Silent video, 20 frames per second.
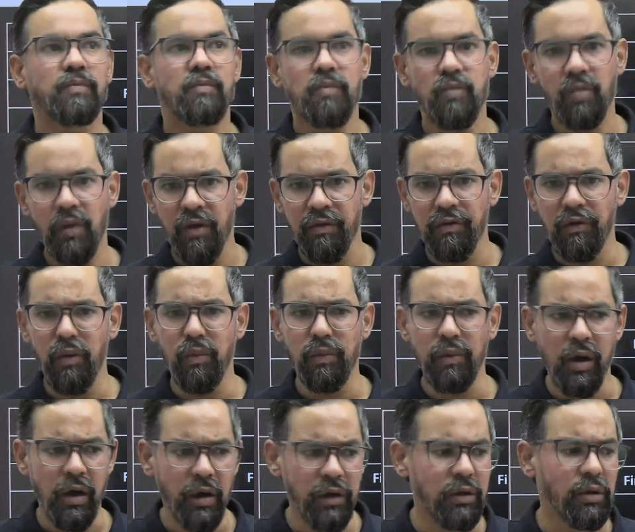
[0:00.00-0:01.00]
from where
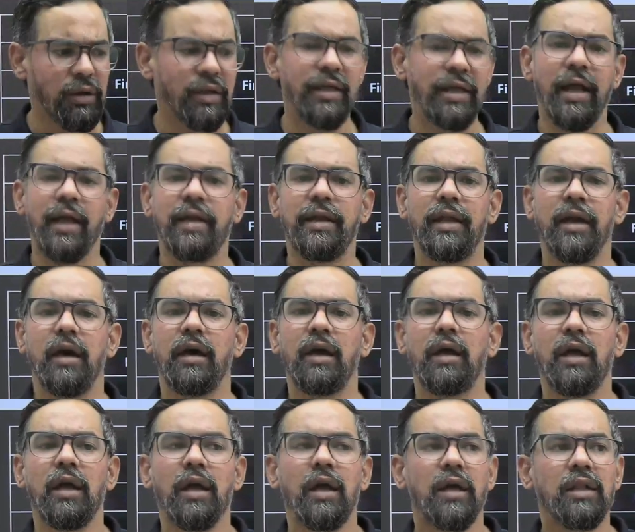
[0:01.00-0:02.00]
you'll get
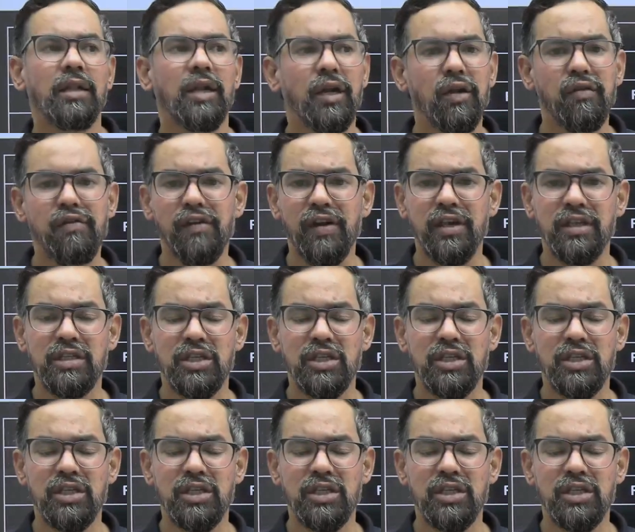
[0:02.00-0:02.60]
the differences